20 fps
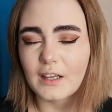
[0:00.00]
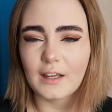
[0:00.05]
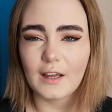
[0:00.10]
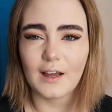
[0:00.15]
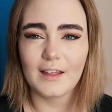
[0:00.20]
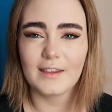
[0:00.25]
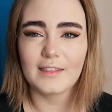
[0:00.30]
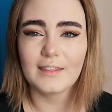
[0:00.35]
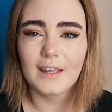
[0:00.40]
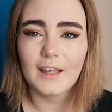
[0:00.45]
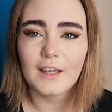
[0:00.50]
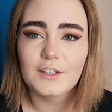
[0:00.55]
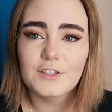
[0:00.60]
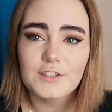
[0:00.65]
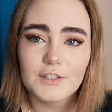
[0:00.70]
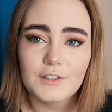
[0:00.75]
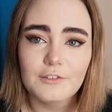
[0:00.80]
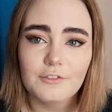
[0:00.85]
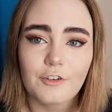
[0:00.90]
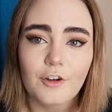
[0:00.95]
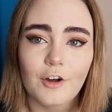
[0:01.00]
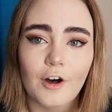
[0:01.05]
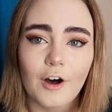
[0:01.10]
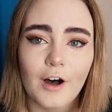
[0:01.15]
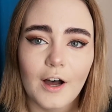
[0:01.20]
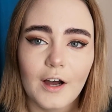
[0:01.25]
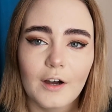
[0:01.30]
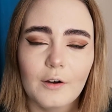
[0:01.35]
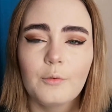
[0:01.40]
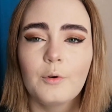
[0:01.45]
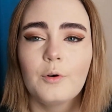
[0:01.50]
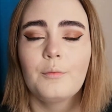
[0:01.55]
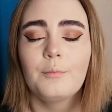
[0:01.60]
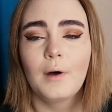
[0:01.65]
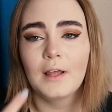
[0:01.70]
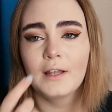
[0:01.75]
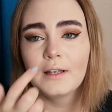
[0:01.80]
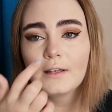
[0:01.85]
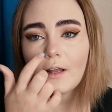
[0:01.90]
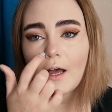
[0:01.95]
Yeah, I think I should have gone... Well,
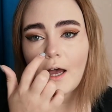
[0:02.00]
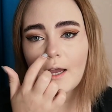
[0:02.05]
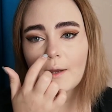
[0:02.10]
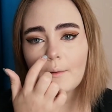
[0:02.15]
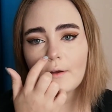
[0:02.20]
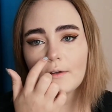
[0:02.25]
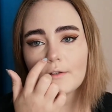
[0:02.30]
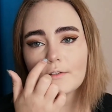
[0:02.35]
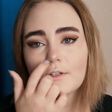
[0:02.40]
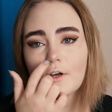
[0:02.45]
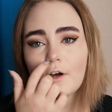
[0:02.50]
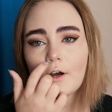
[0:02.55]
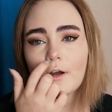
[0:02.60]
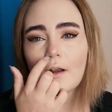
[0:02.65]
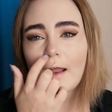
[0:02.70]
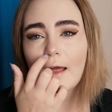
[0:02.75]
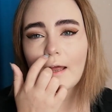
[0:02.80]
my eyebrows are